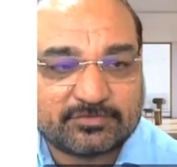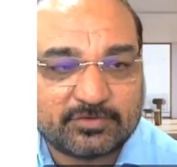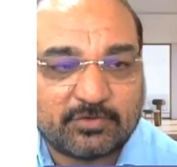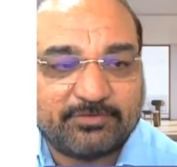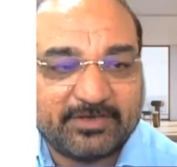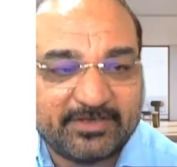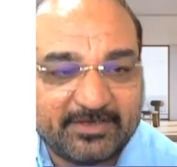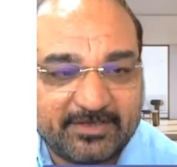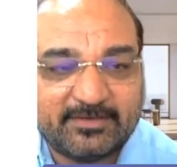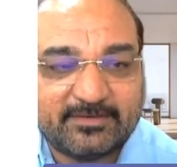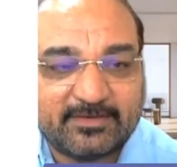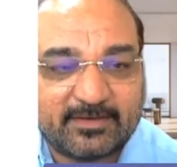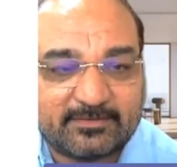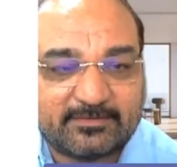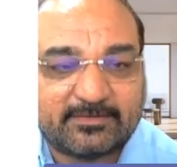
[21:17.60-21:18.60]
So we
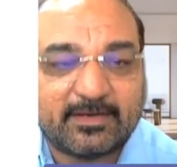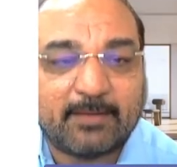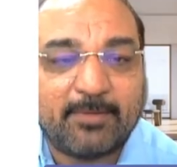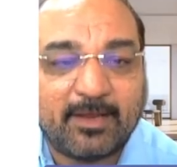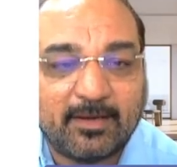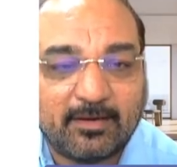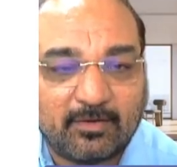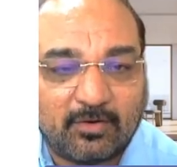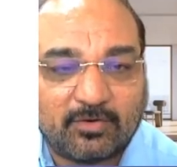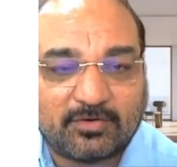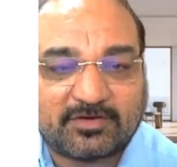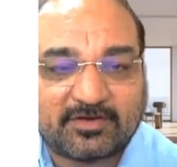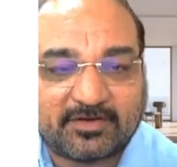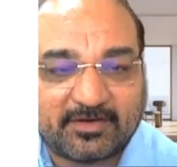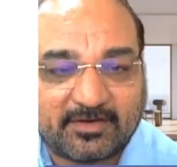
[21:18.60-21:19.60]
need a double
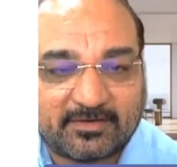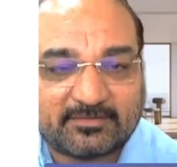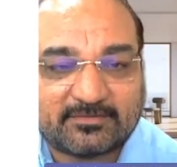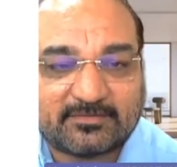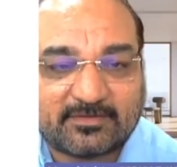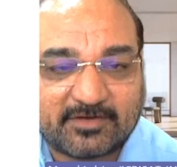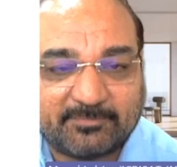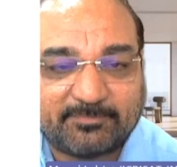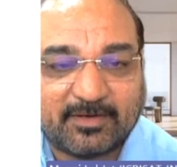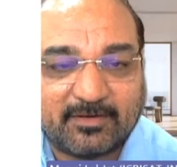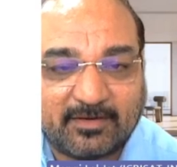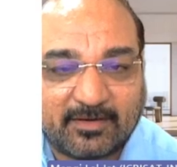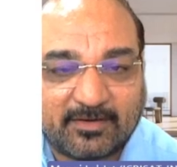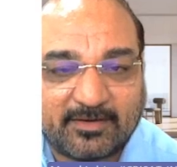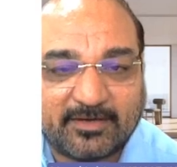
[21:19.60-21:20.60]
or
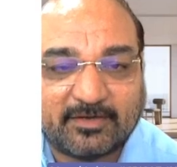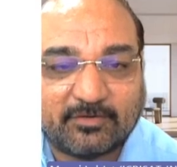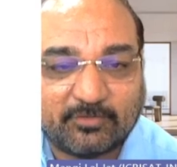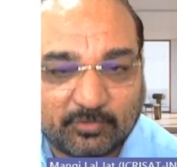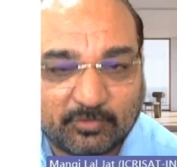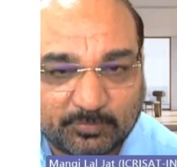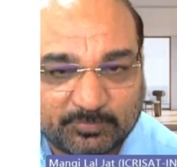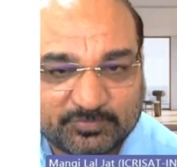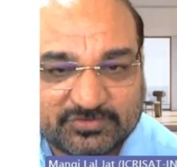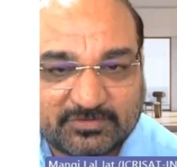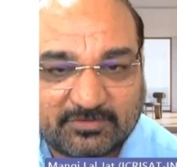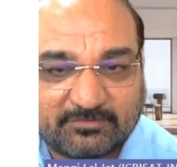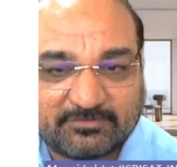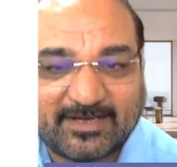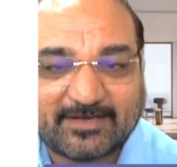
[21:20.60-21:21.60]
triple learning loops.
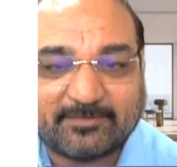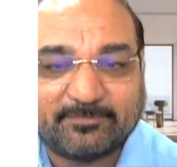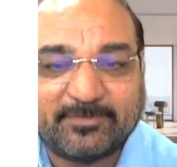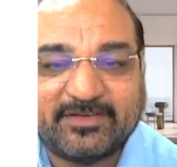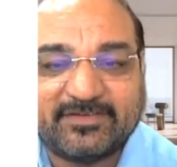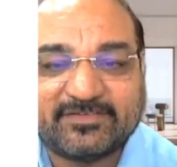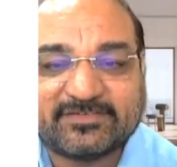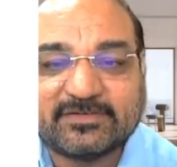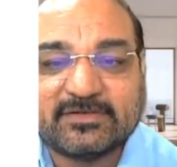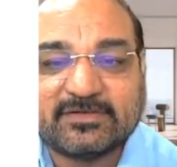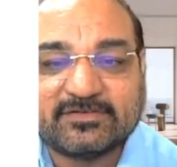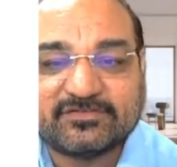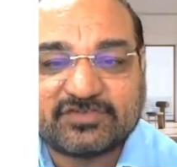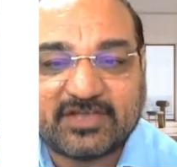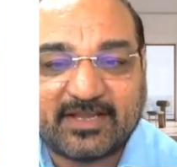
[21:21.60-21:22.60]
That means
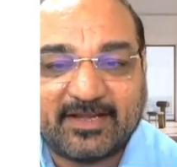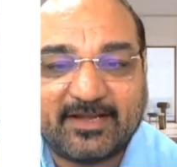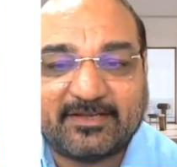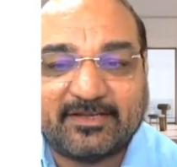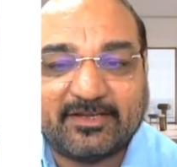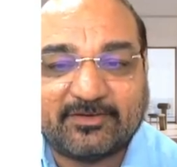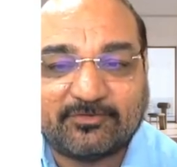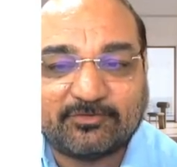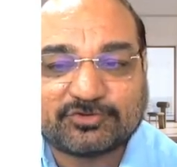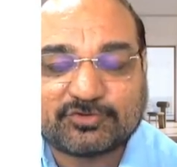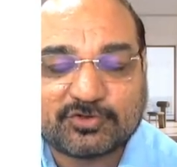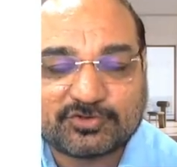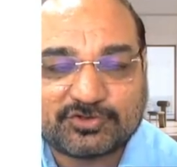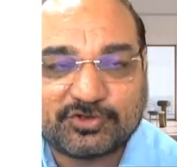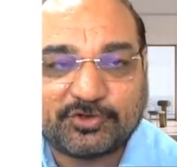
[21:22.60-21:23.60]
genetic to
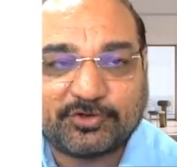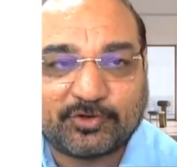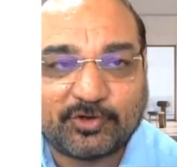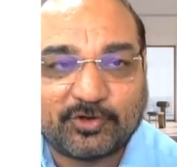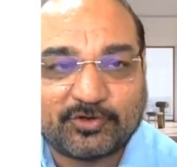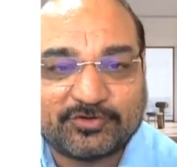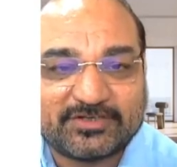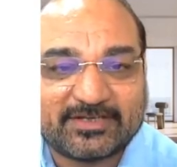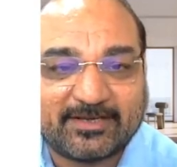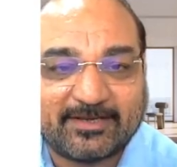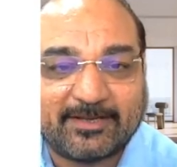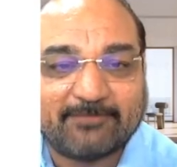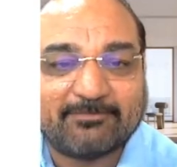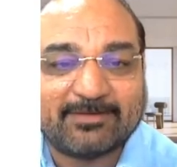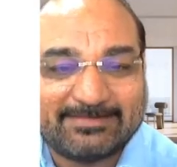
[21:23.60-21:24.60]
socio-ecological
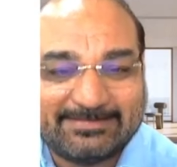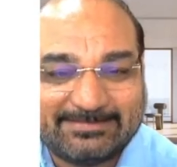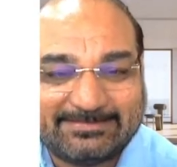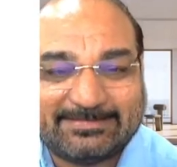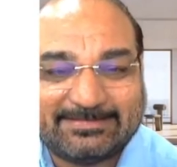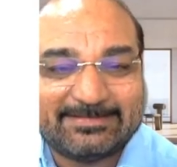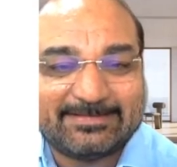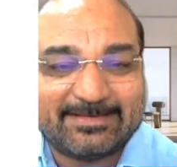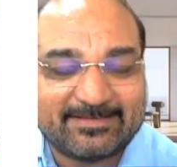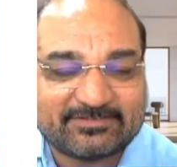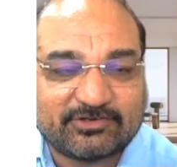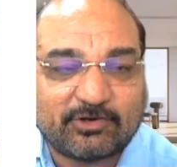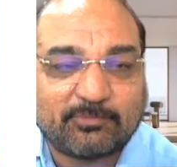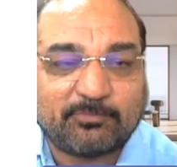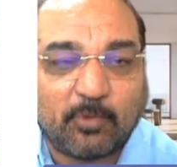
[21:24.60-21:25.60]
level,
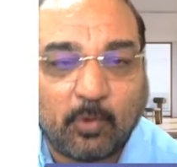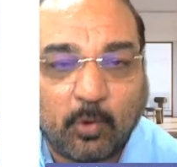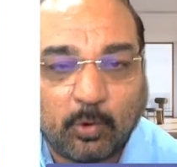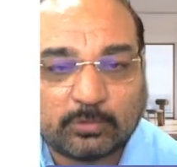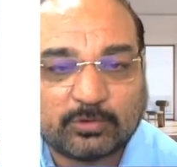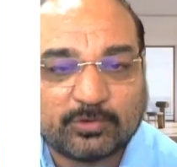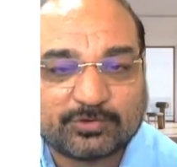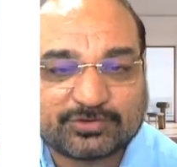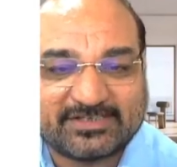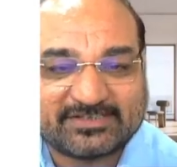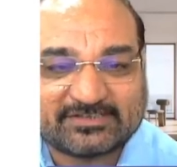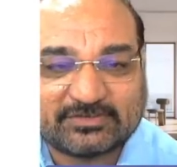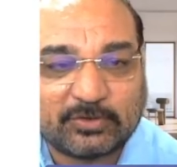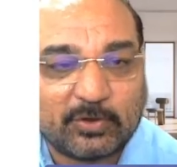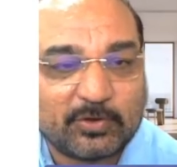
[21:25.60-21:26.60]
integration of all those
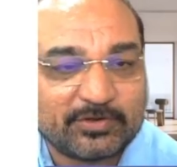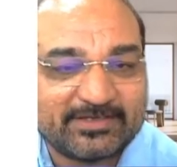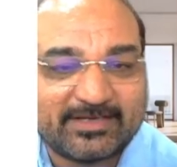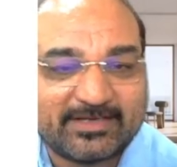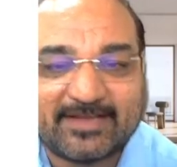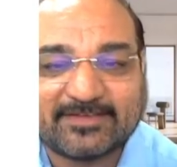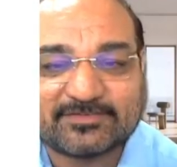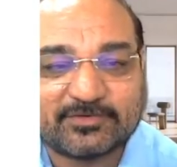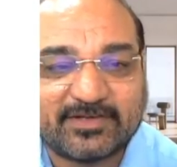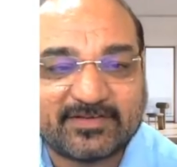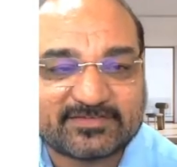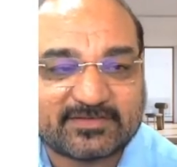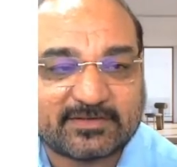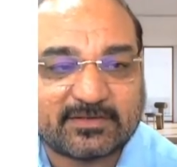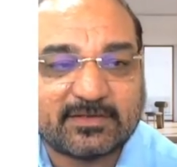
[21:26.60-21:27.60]
things, not in
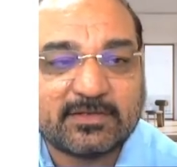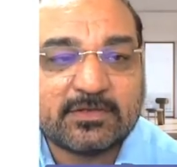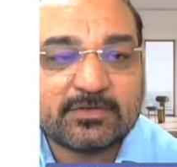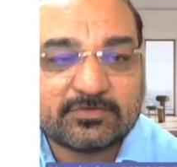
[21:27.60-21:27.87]
isolation.